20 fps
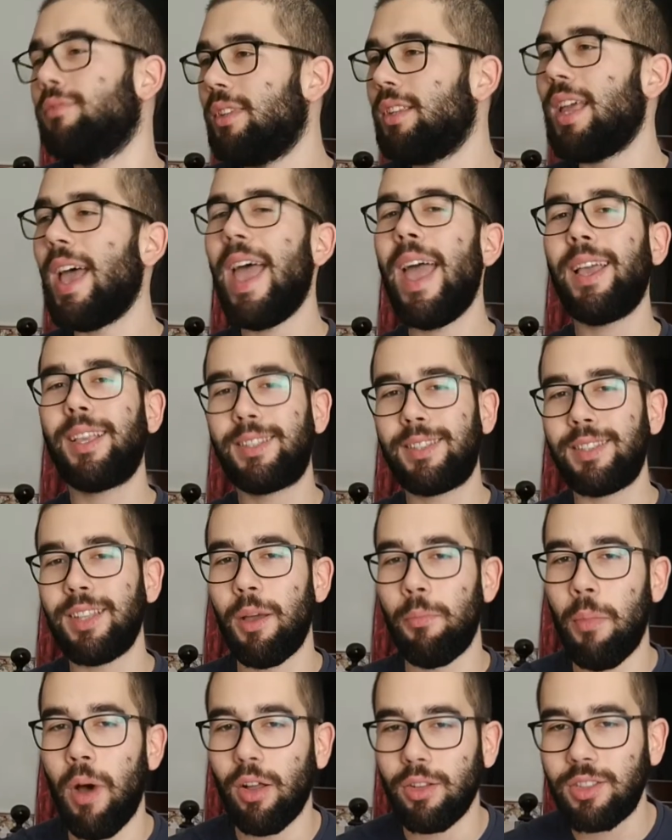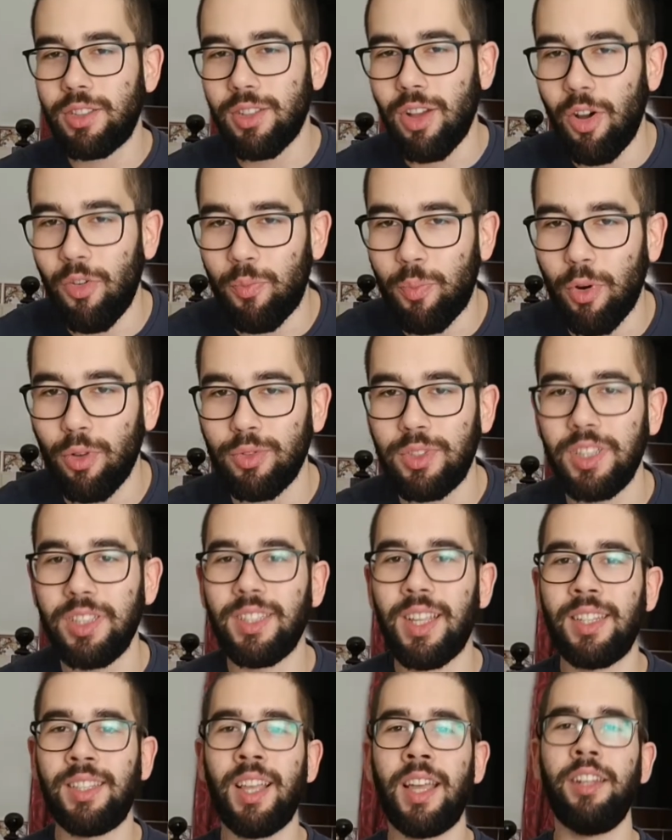X amounts of protein
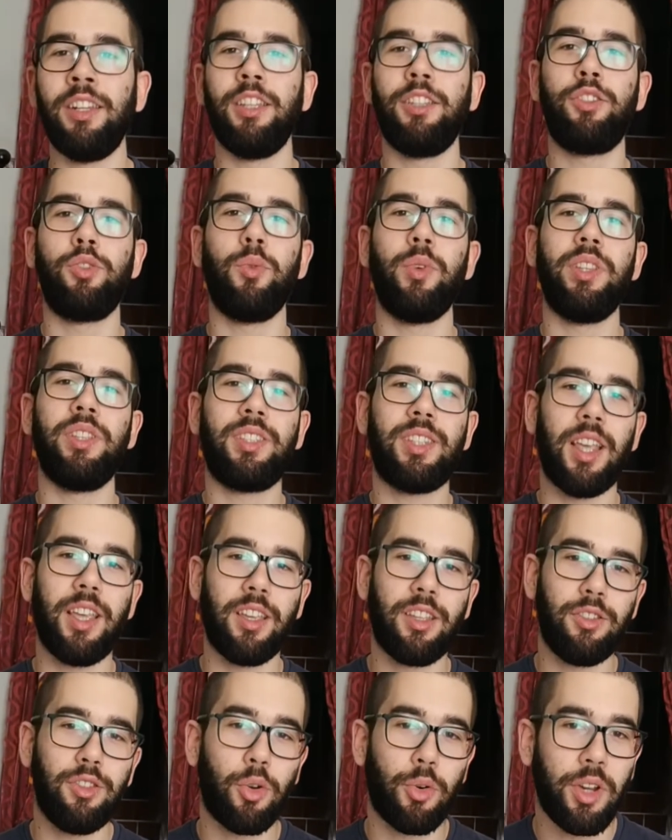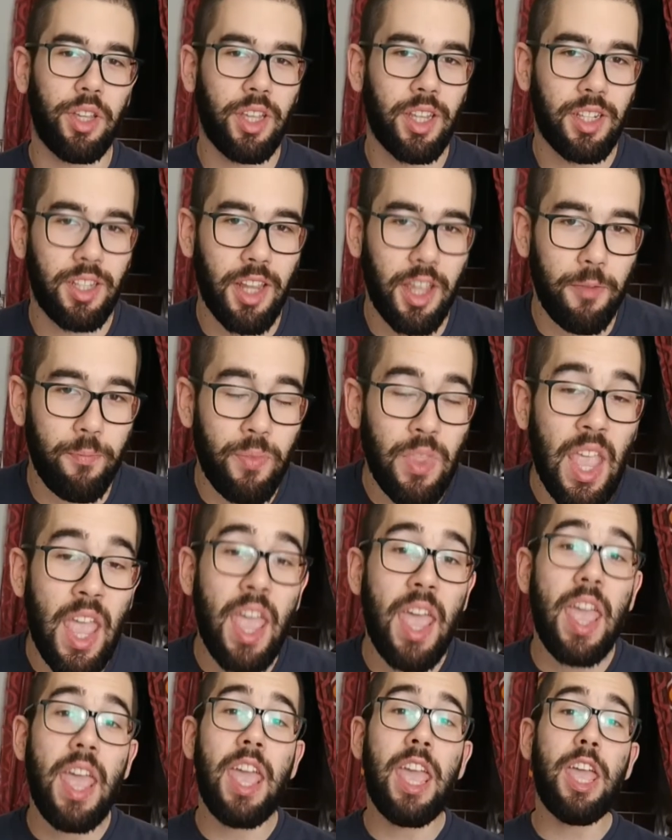that I need to intake during the day.
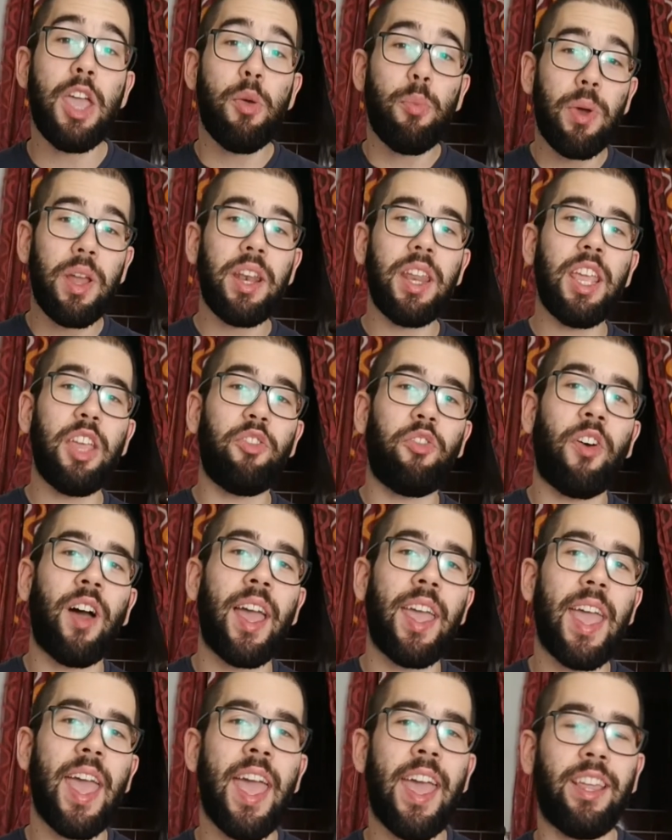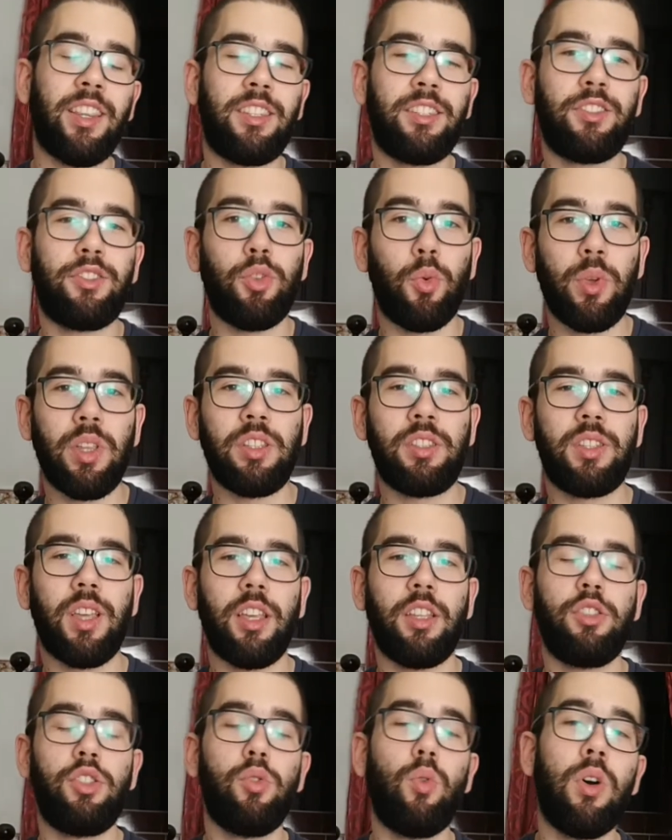Even if I had to
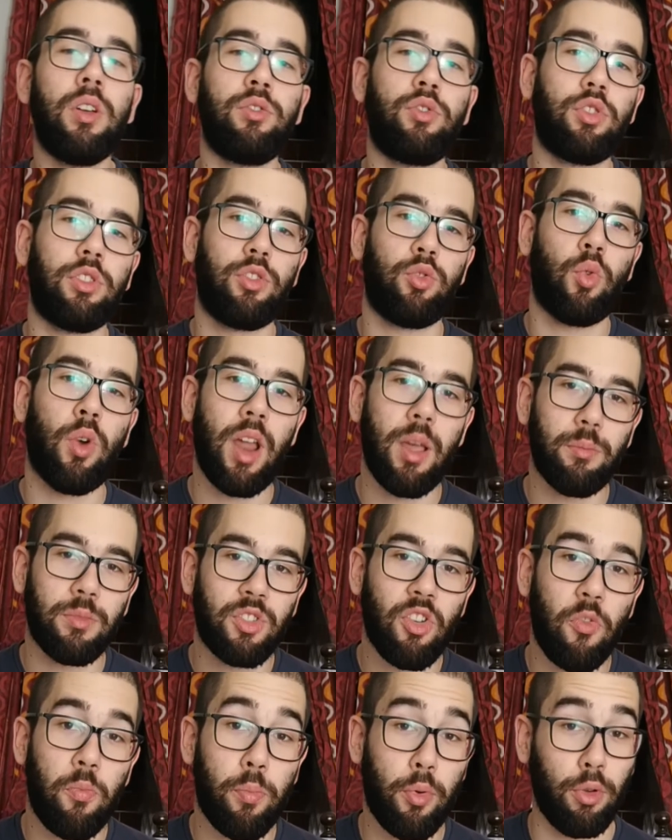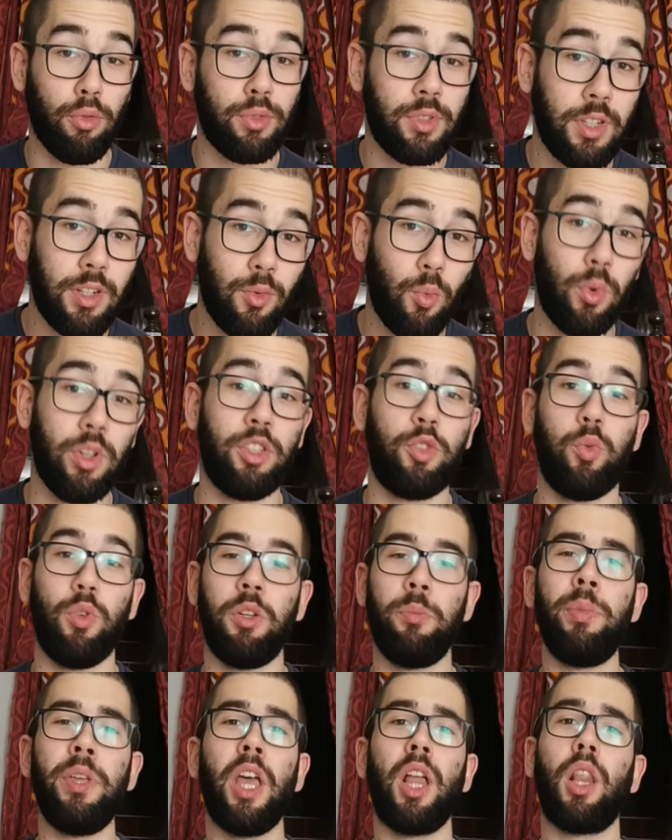intake 200 grams of protein, which would
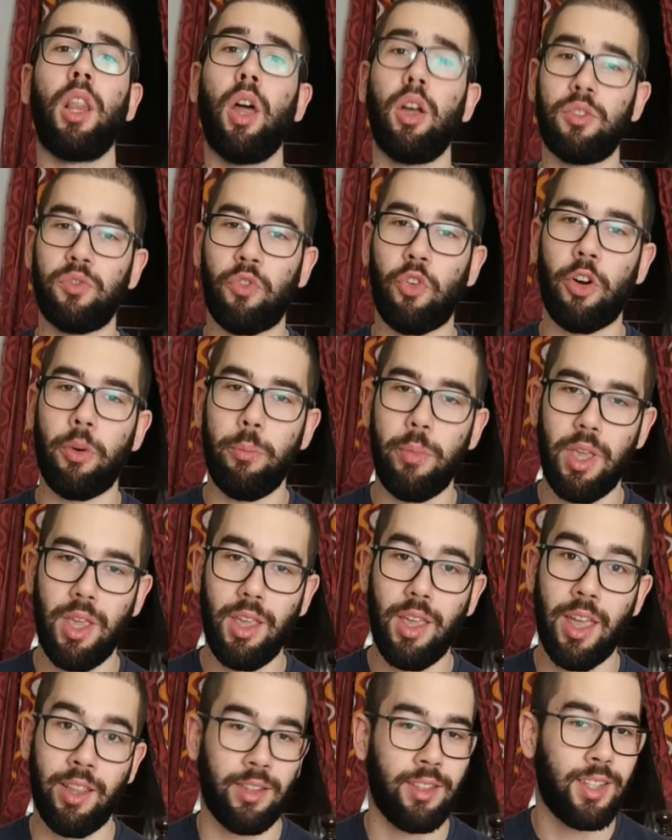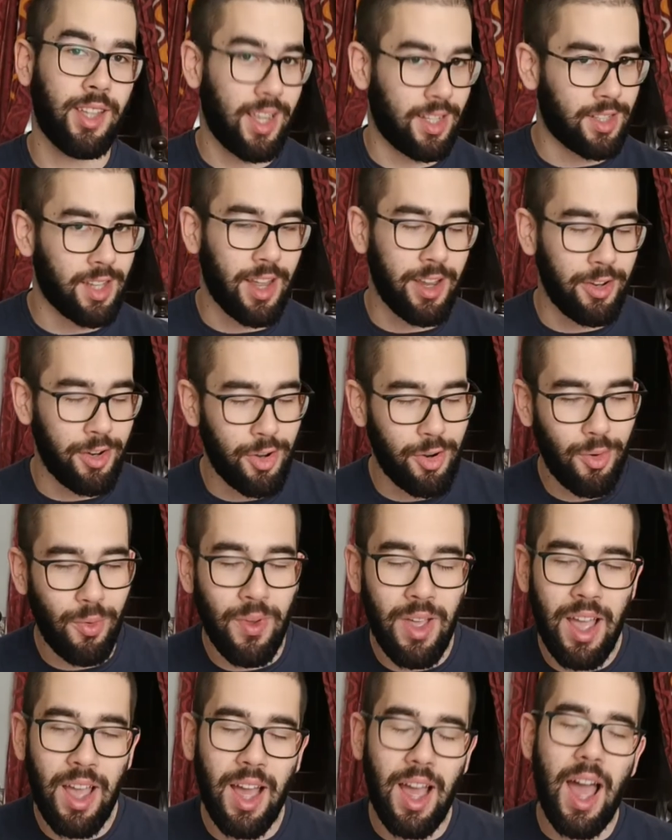be a lot for me, and that I know,
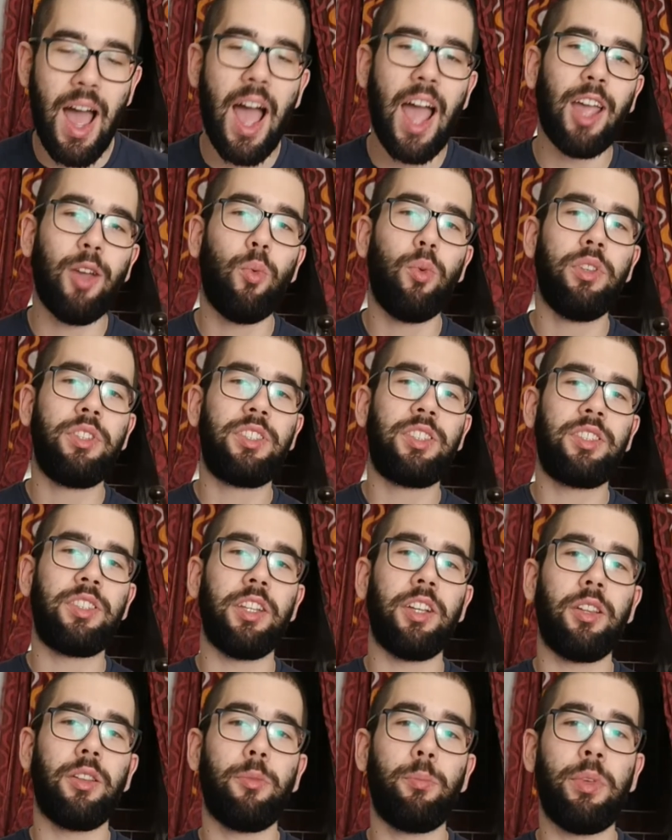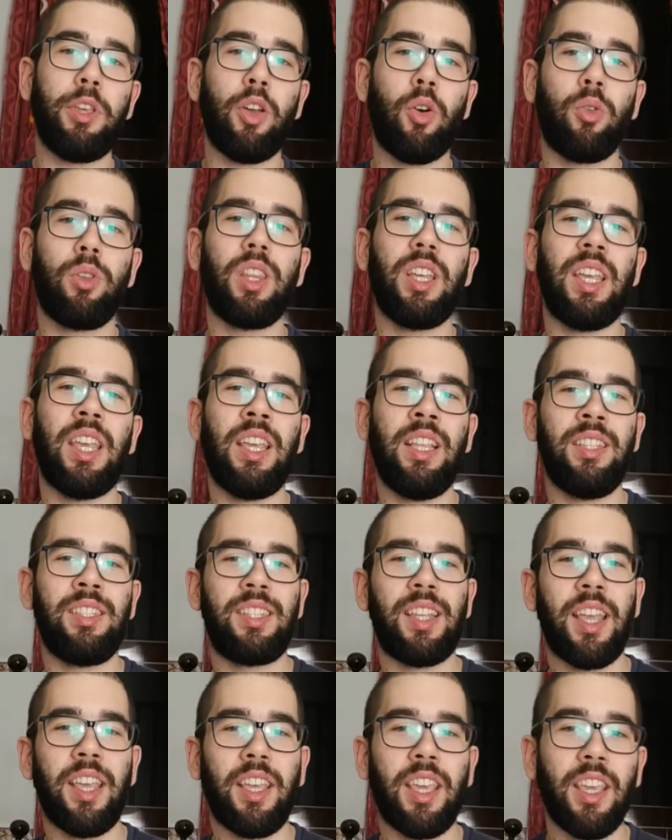I would still be only
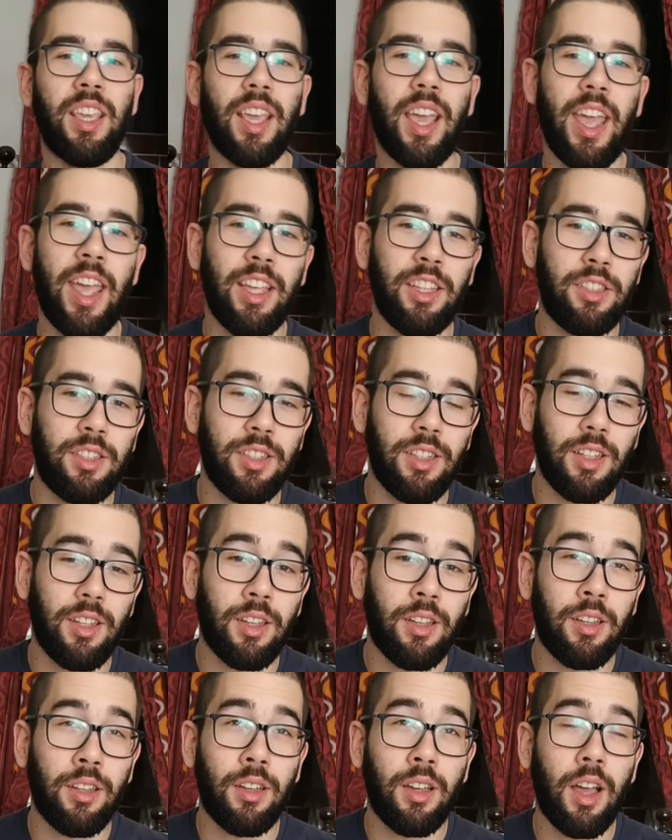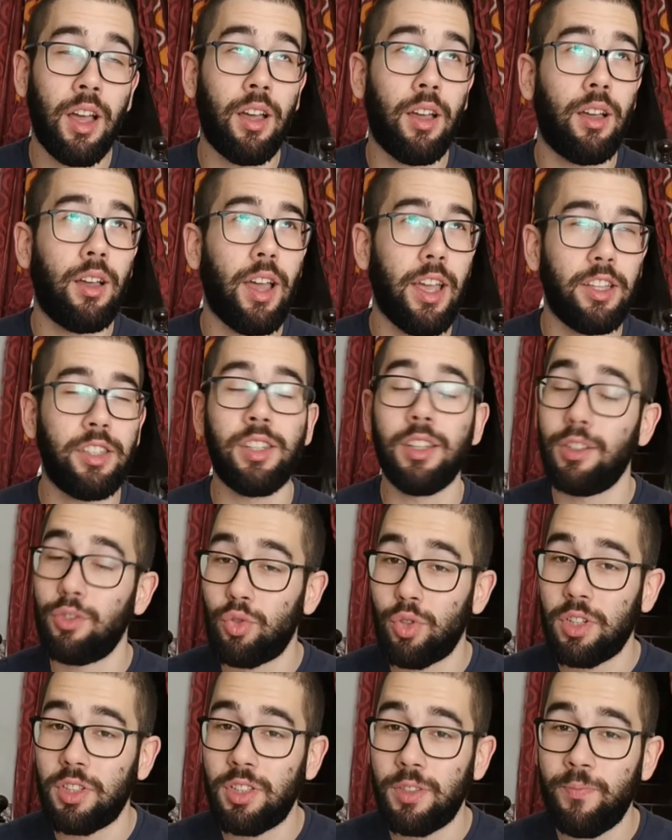intaking
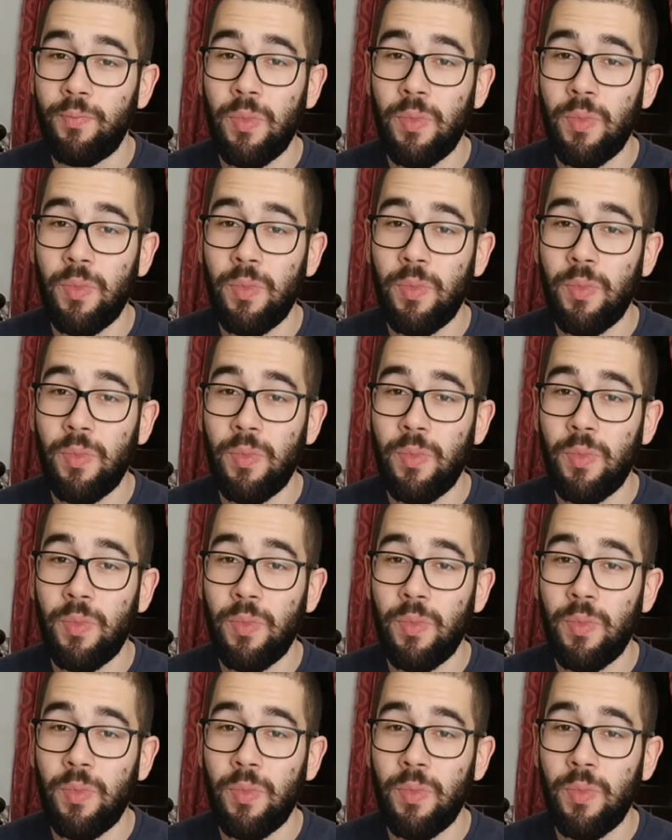800